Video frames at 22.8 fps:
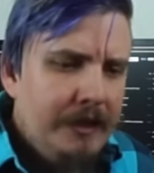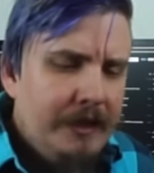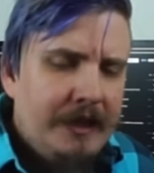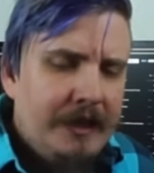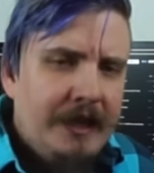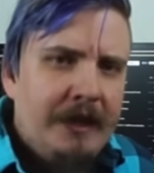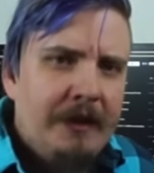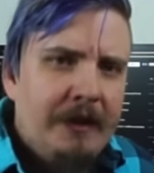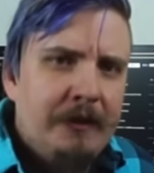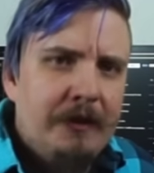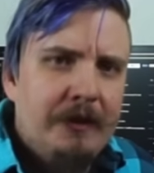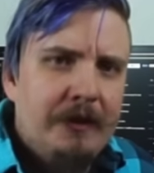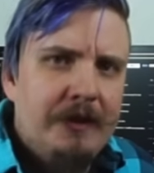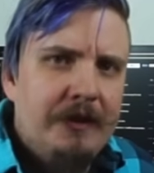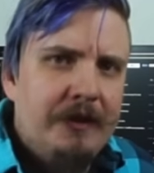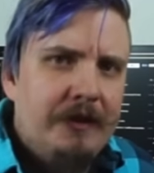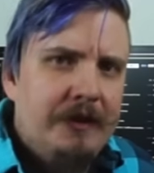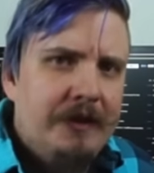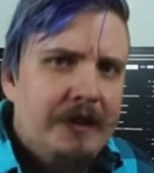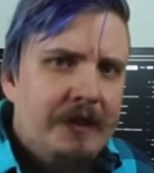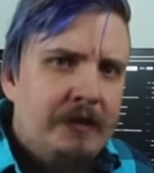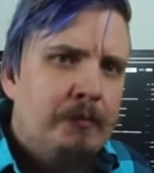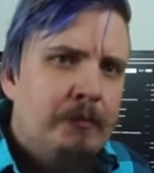Now,
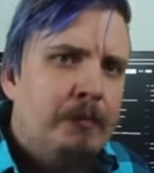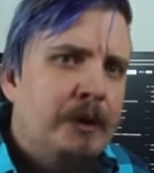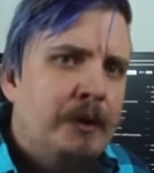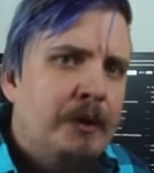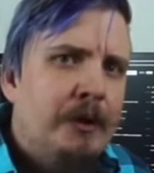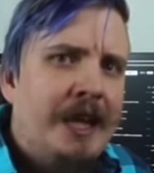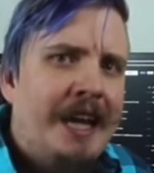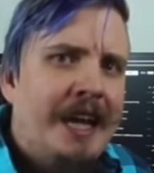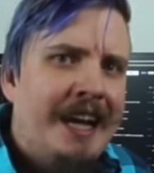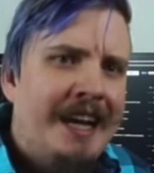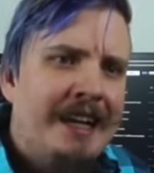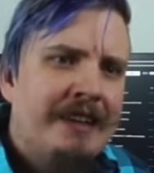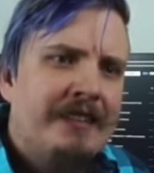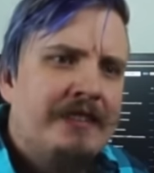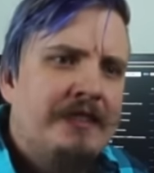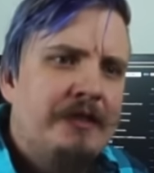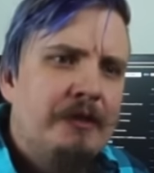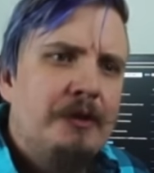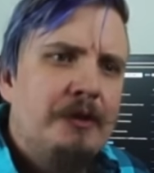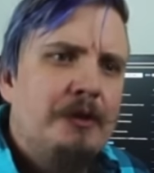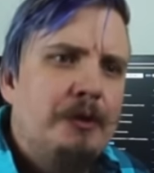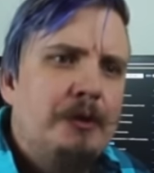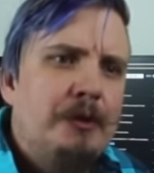this build has to
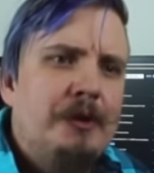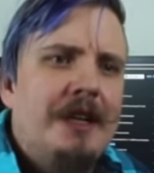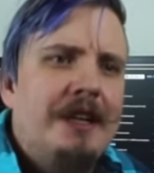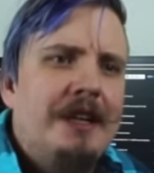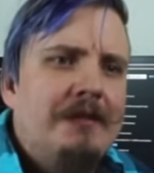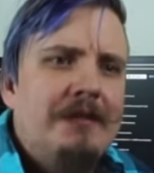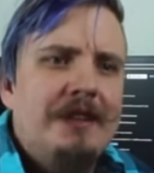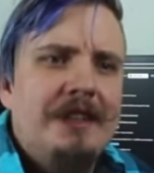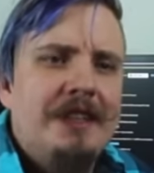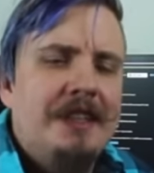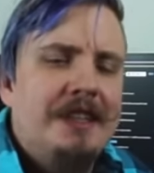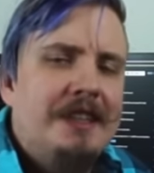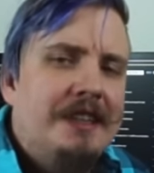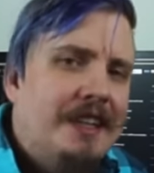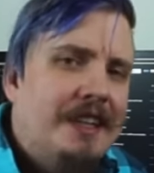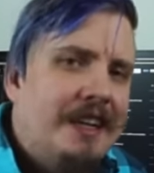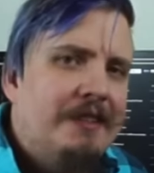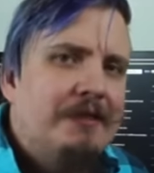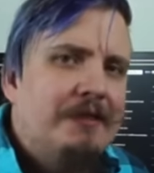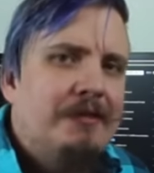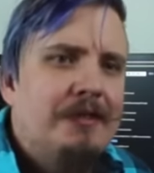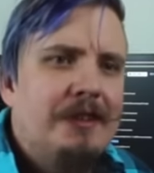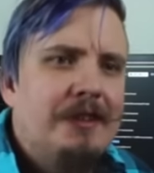include an Nvidia
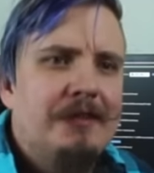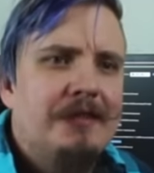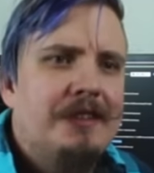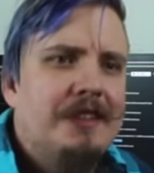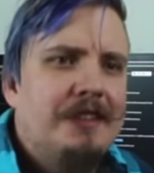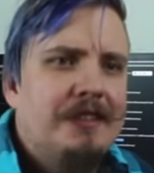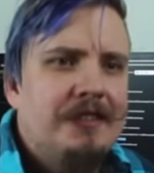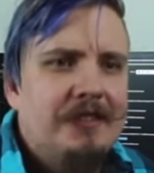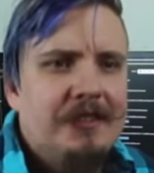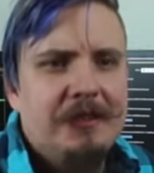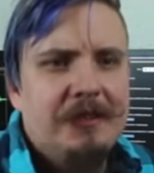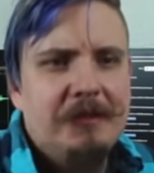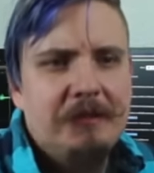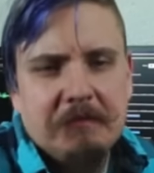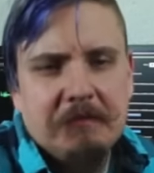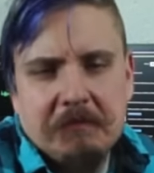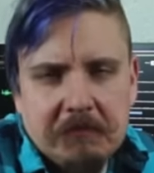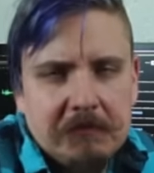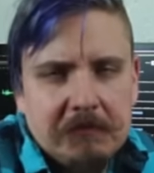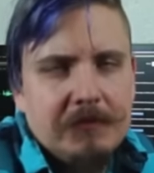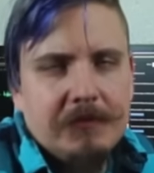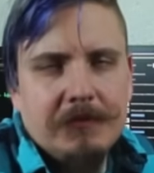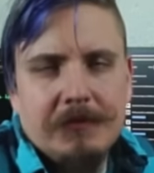950, so
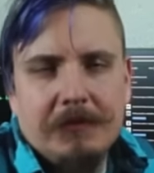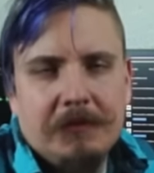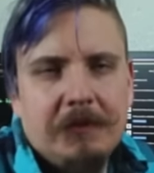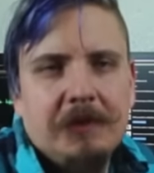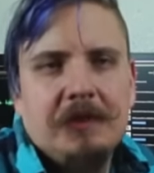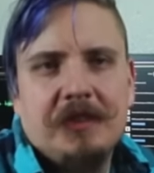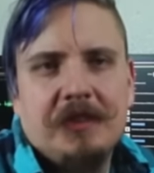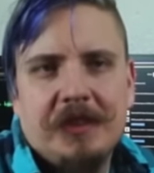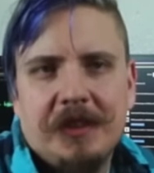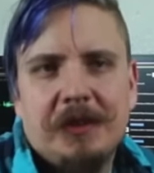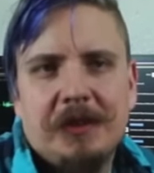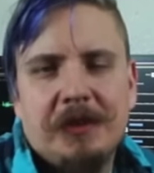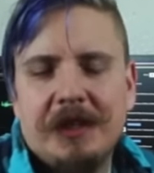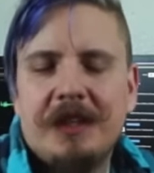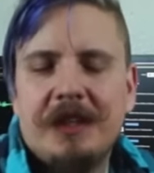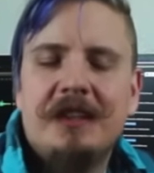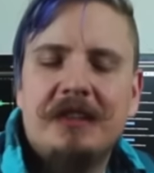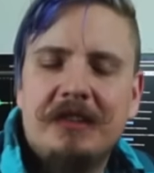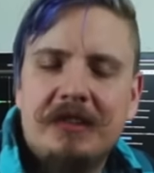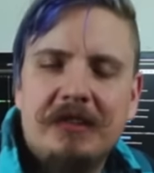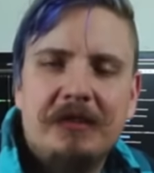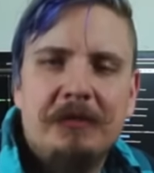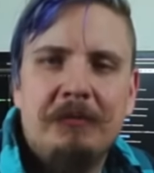I was like, okay,
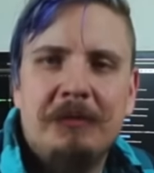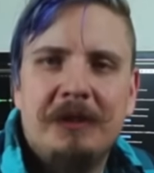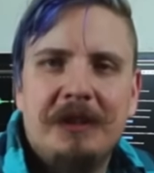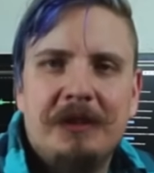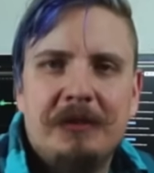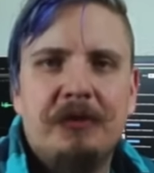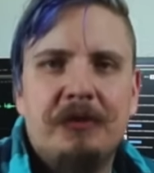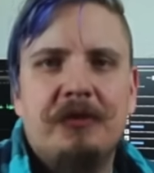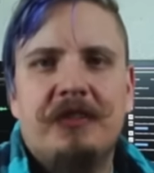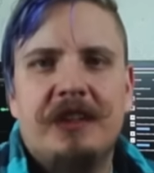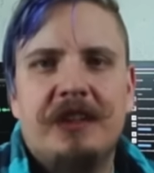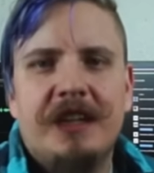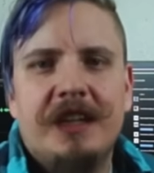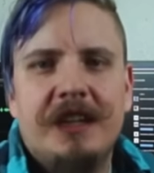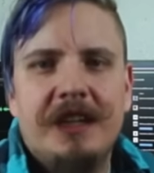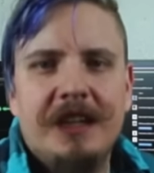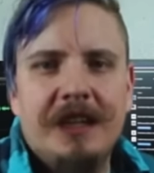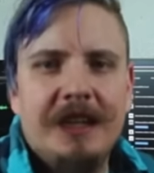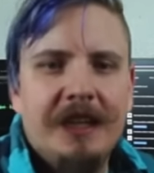this should be interesting.